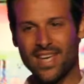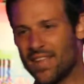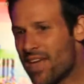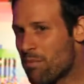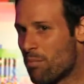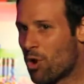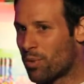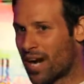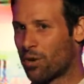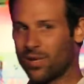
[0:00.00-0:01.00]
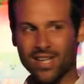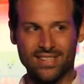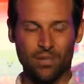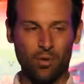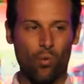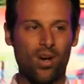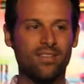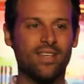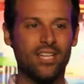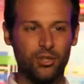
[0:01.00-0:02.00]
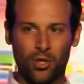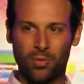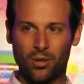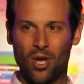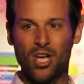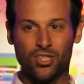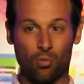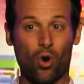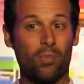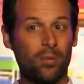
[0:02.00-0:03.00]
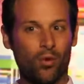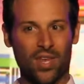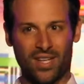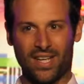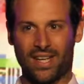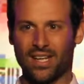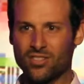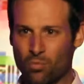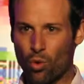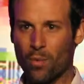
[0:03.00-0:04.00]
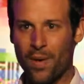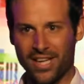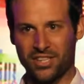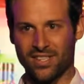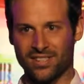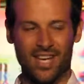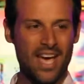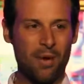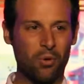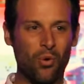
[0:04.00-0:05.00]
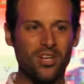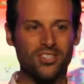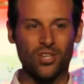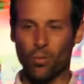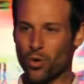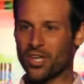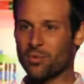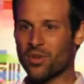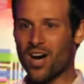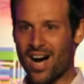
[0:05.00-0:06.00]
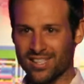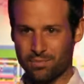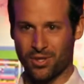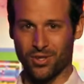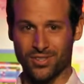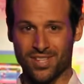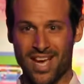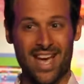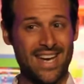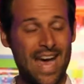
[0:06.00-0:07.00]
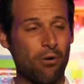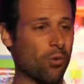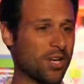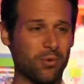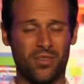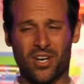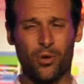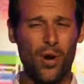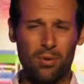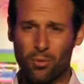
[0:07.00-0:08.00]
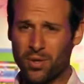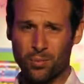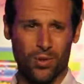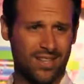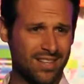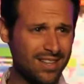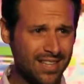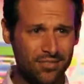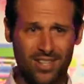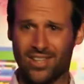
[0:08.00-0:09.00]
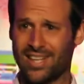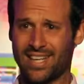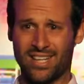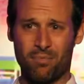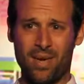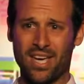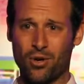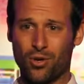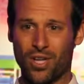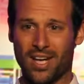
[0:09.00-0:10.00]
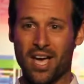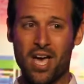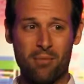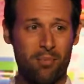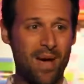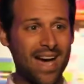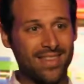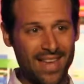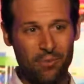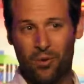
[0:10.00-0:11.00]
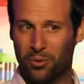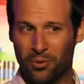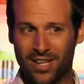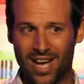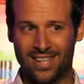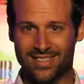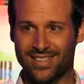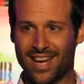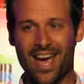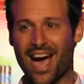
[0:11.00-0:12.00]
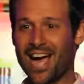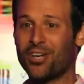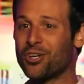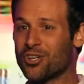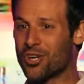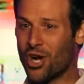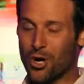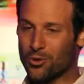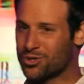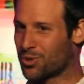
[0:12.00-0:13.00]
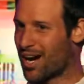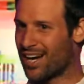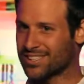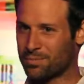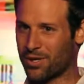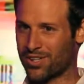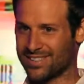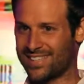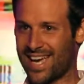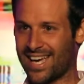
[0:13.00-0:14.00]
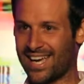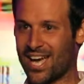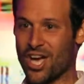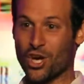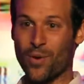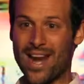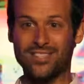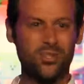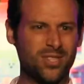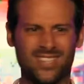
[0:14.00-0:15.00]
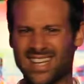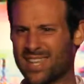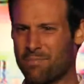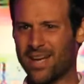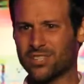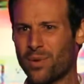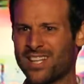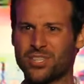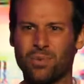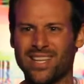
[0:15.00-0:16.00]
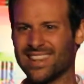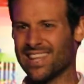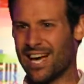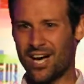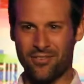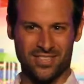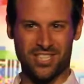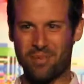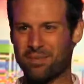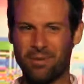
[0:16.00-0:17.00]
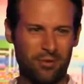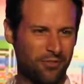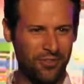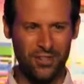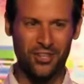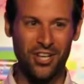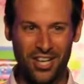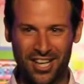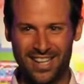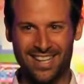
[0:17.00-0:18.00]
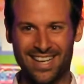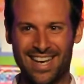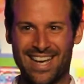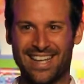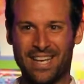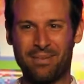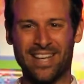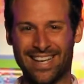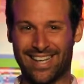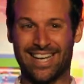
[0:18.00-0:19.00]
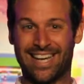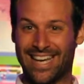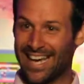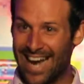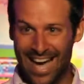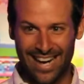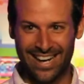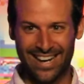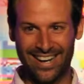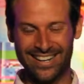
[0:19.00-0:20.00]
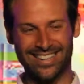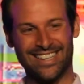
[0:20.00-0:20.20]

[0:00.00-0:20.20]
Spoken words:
And in that moment, I realized that we wanted to get tribute to more people that needed more patients. And we wanted to start working with hospitals. And now we're working with incredible people like the Cleveland Clinic and the Mayo Clinic. Back then, what we realized is that I couldn't go to a hospital and say, gratitude is like the best way to spread love and to make people feel good. They'd be like, get out of here.